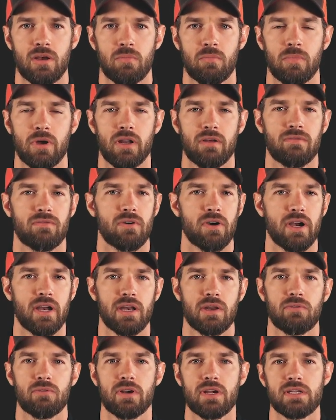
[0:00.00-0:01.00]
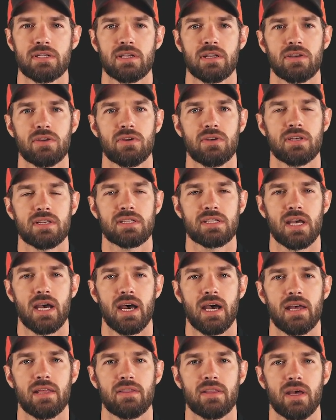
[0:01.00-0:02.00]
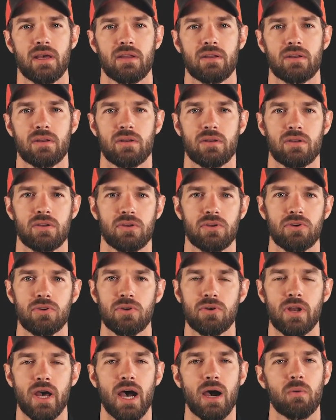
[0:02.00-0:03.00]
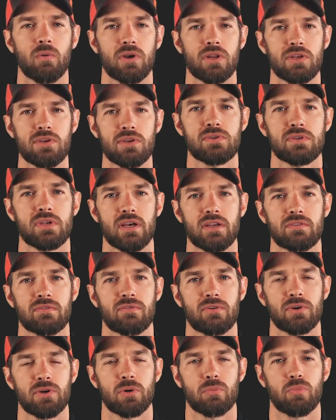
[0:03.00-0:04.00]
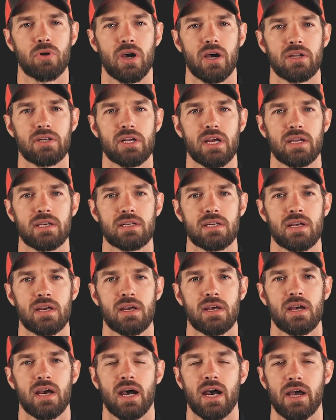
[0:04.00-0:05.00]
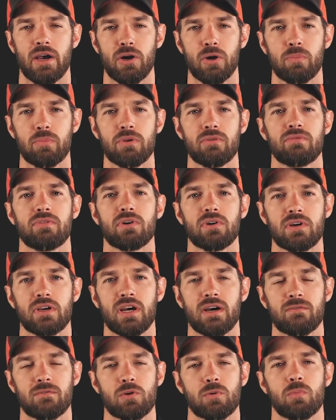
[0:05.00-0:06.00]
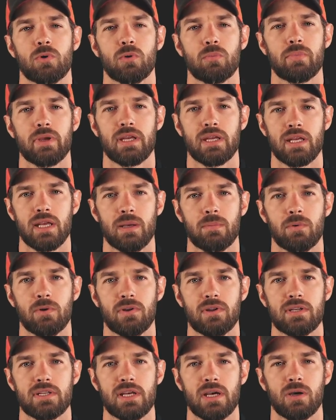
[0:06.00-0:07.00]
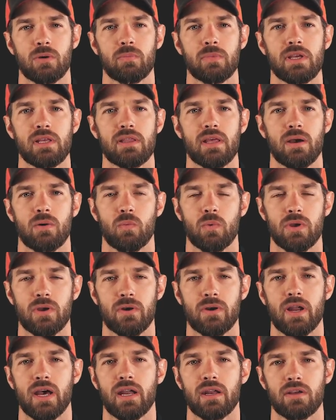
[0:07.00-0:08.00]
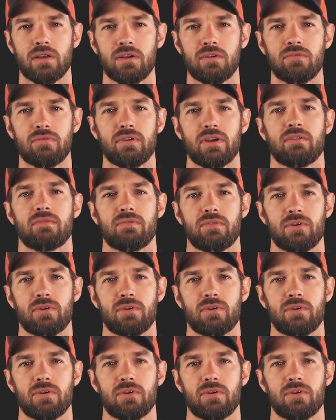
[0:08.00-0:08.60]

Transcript: But if for any reason you decide that you do not want to us for your project, I hope you feel comfortable being able to tell me that we are not a good fit